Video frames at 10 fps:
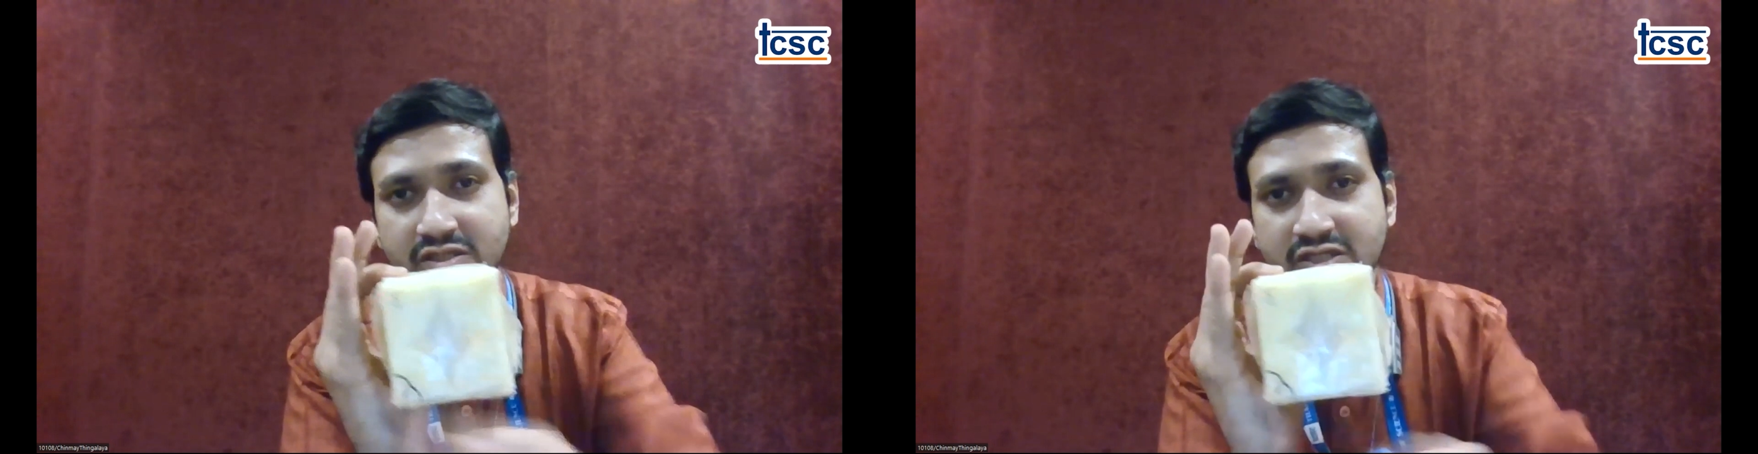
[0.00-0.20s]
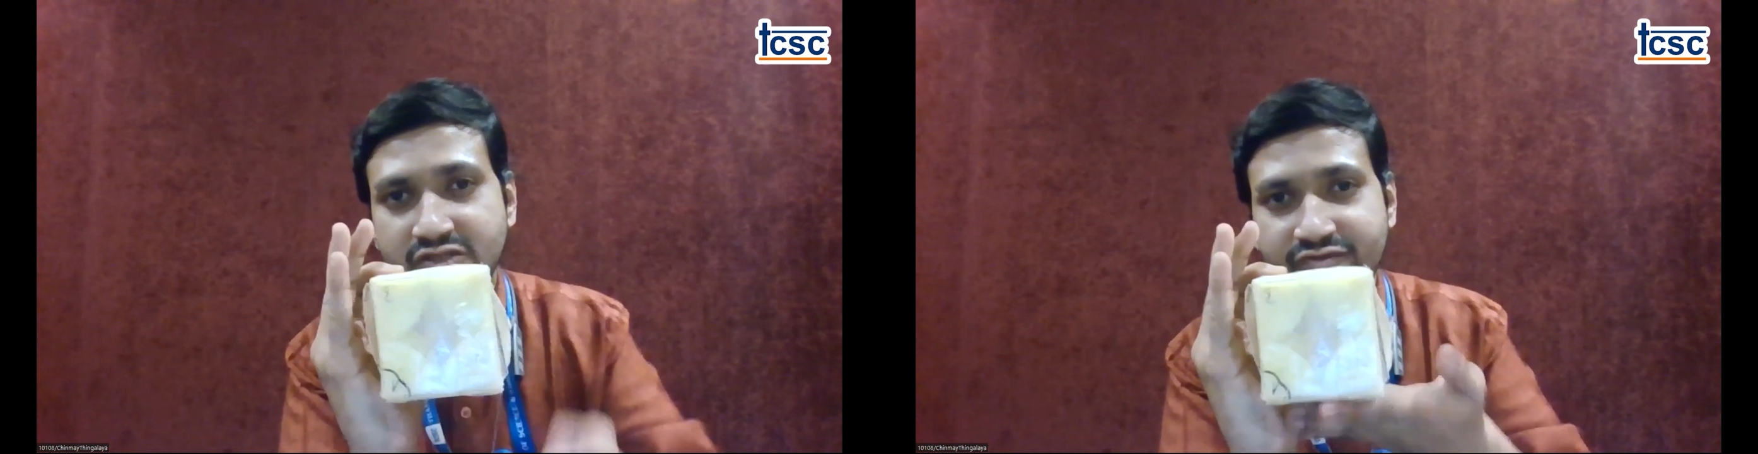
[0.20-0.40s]

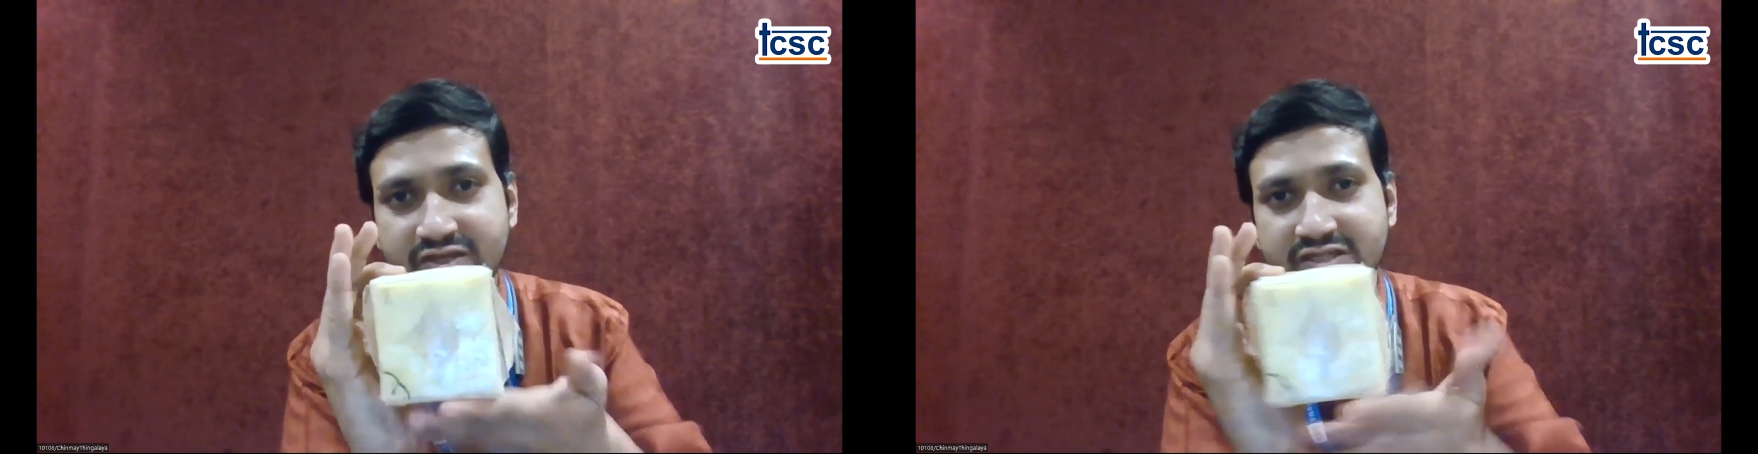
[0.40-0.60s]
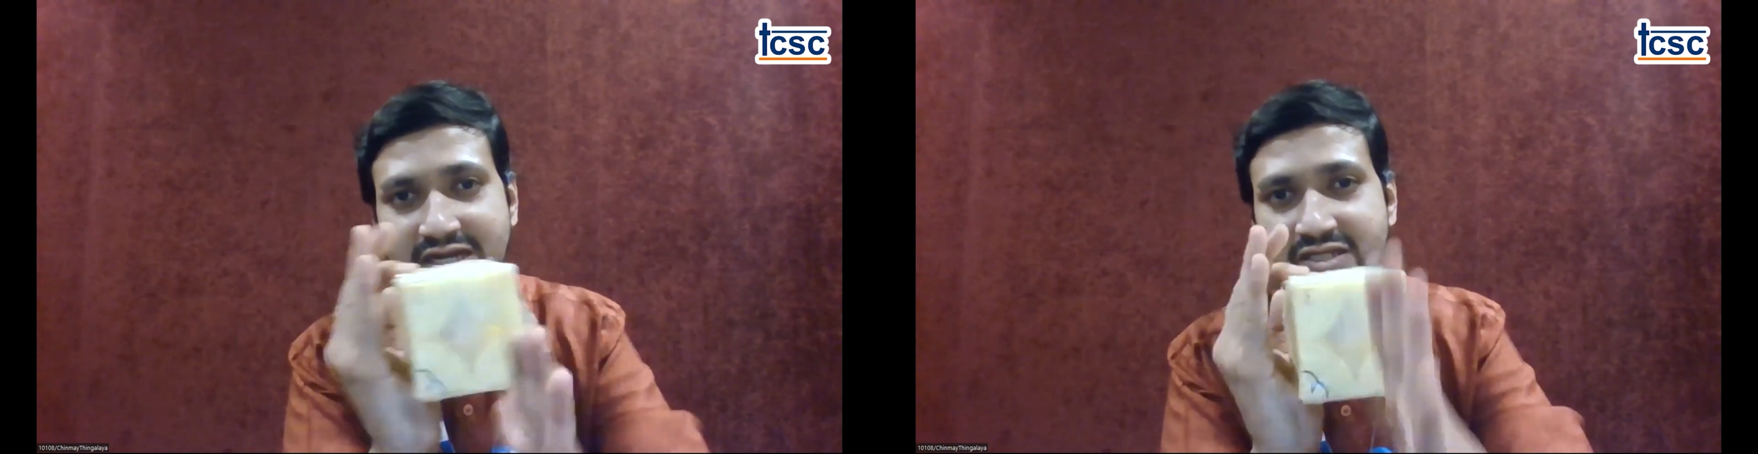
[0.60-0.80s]
this
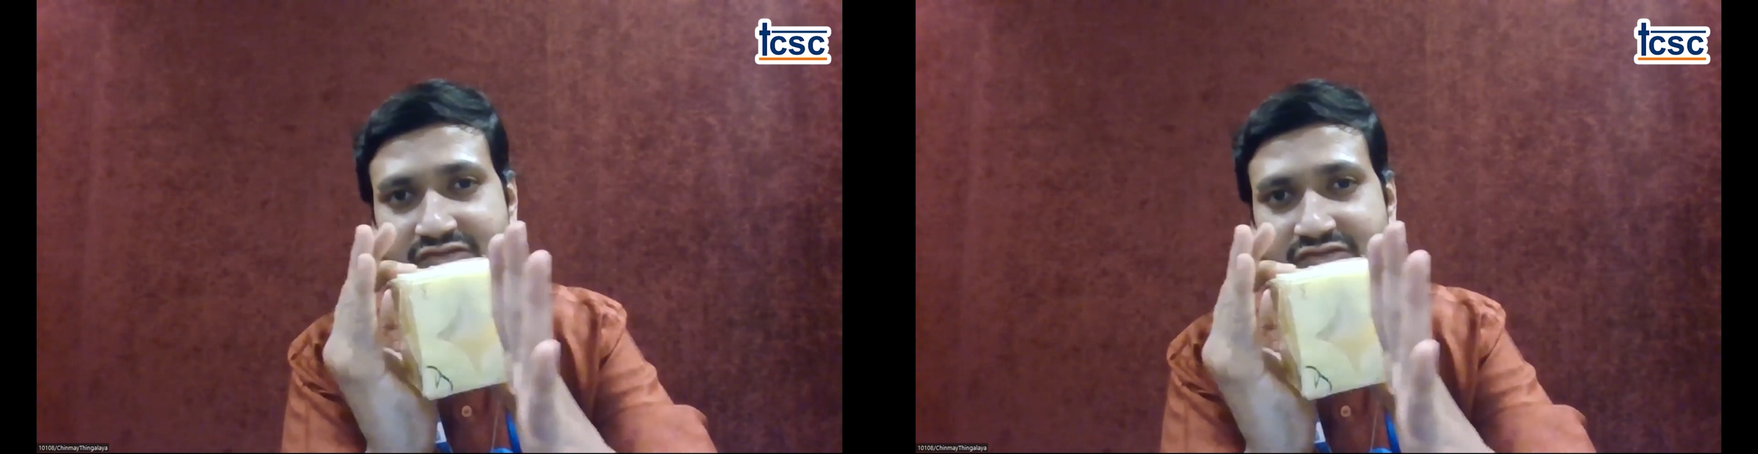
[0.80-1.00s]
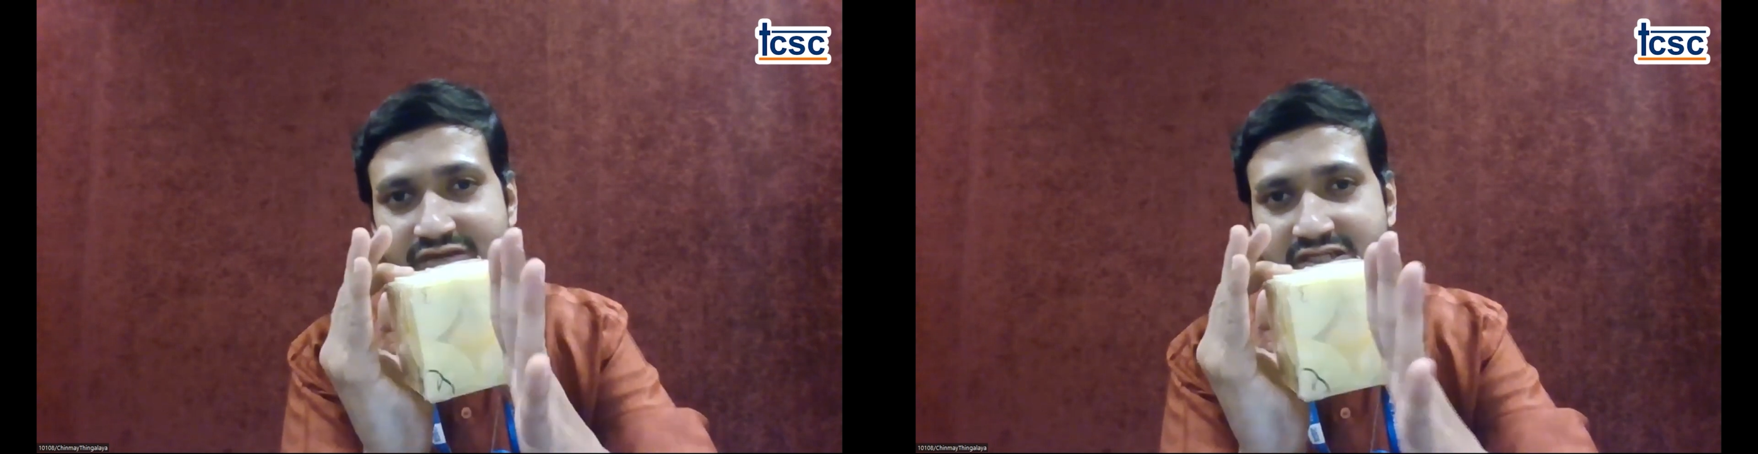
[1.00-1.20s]
phase and
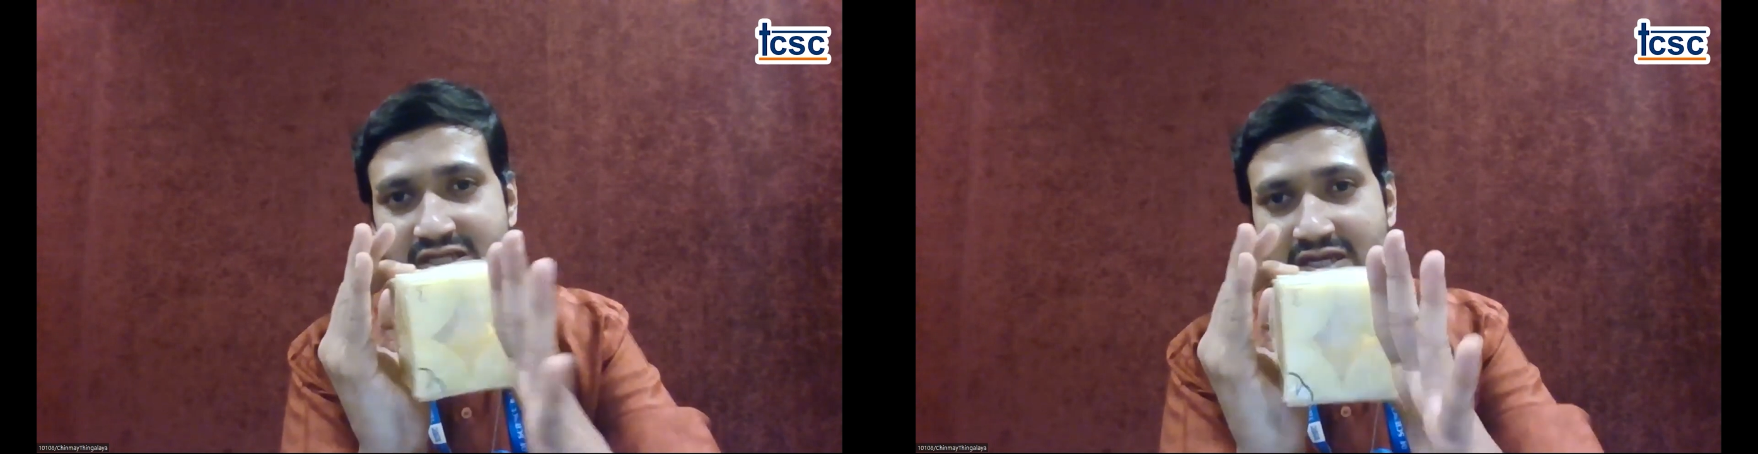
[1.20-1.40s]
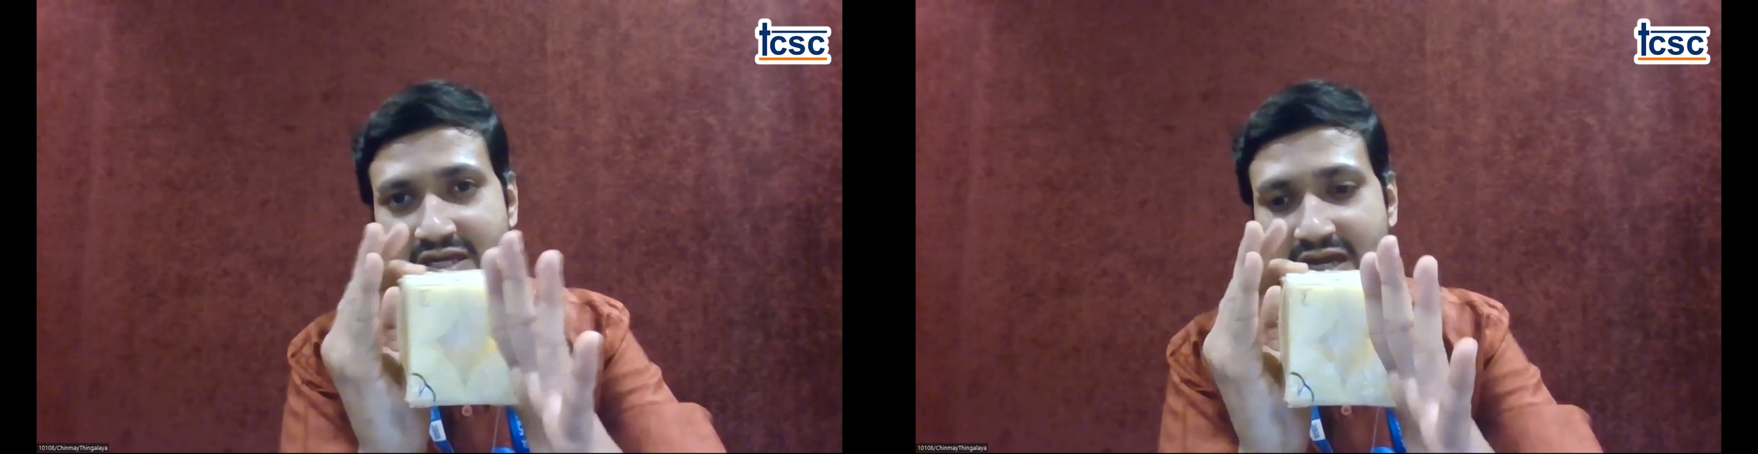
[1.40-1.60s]
this phase,